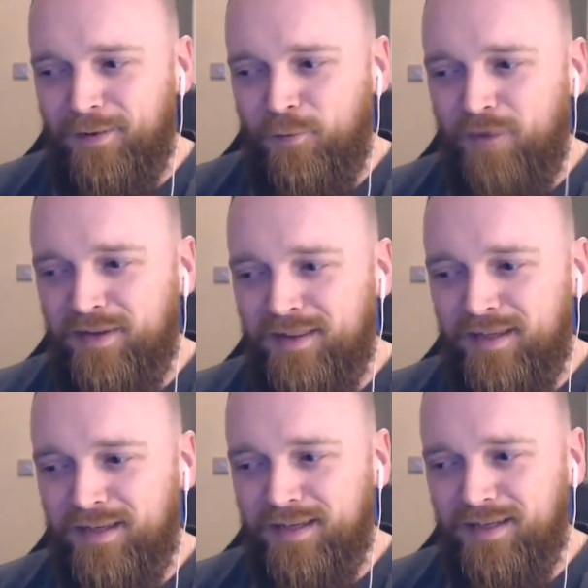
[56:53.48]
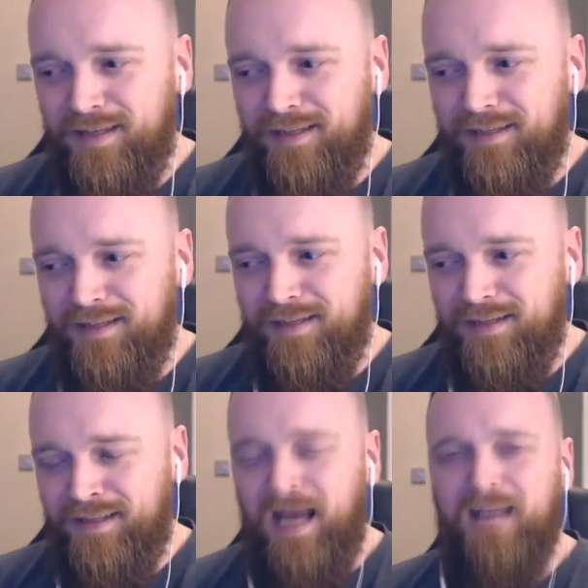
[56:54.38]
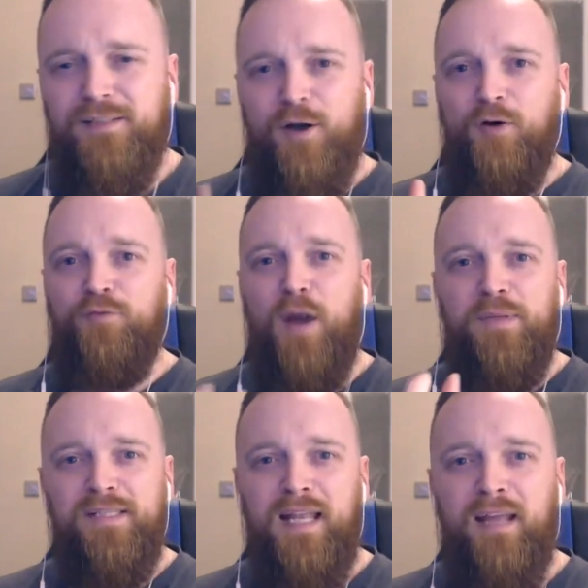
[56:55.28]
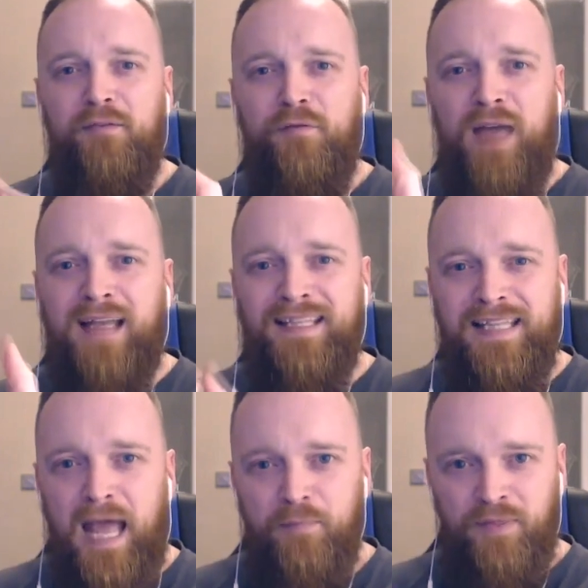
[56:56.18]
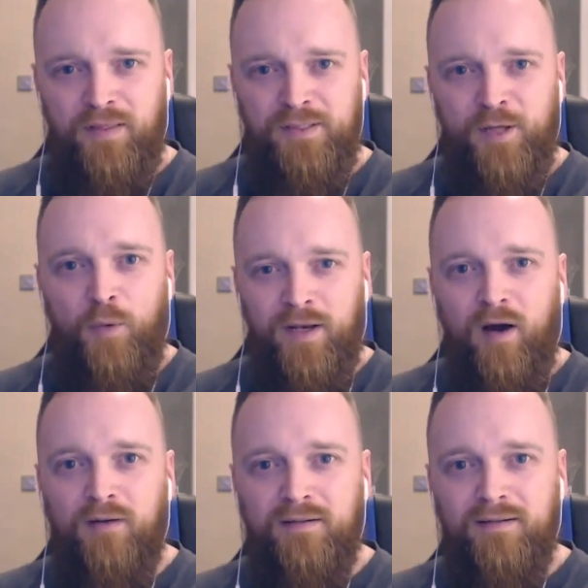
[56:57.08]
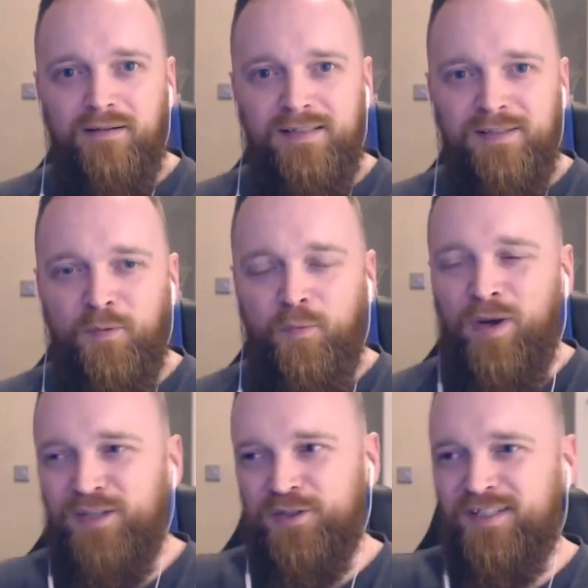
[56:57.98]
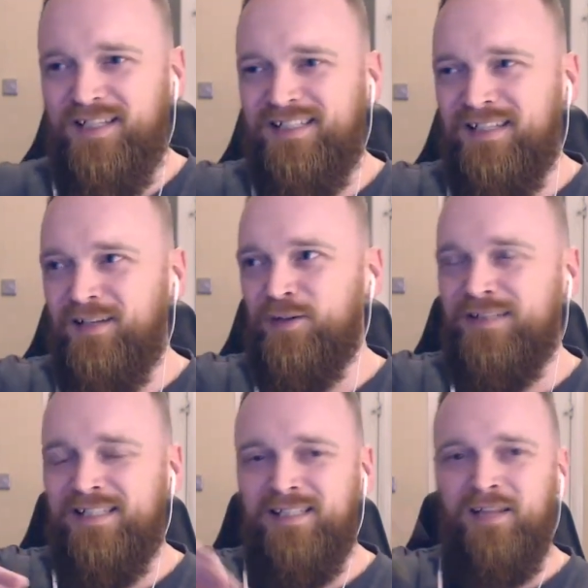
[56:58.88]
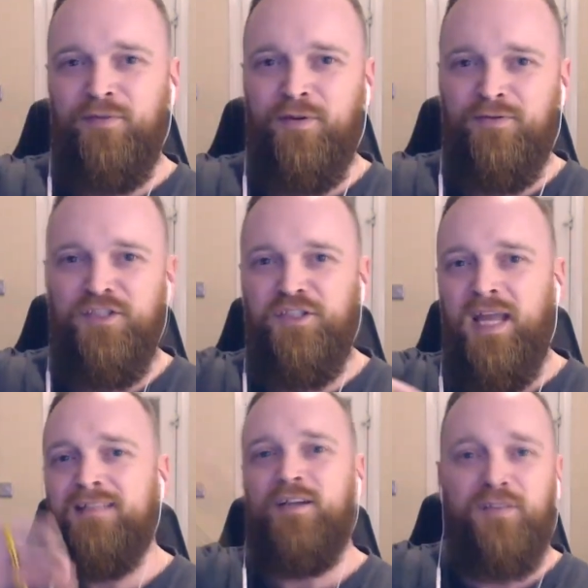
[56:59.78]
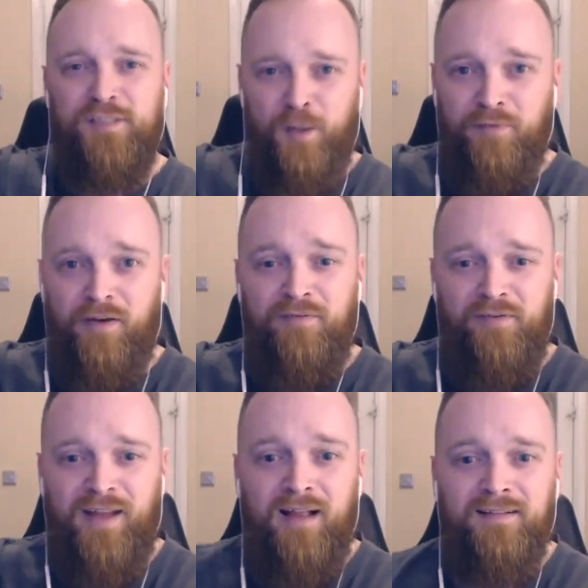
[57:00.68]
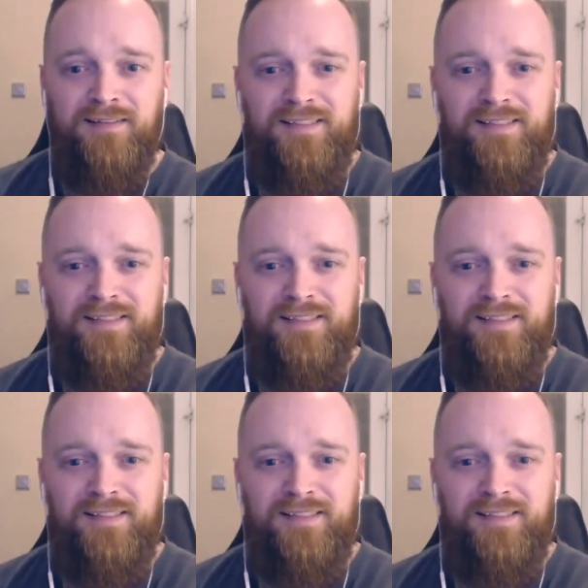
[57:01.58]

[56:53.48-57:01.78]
whether that's sort of representative of that depth that's going on is that we're just this little sliver of shit on the top of everything else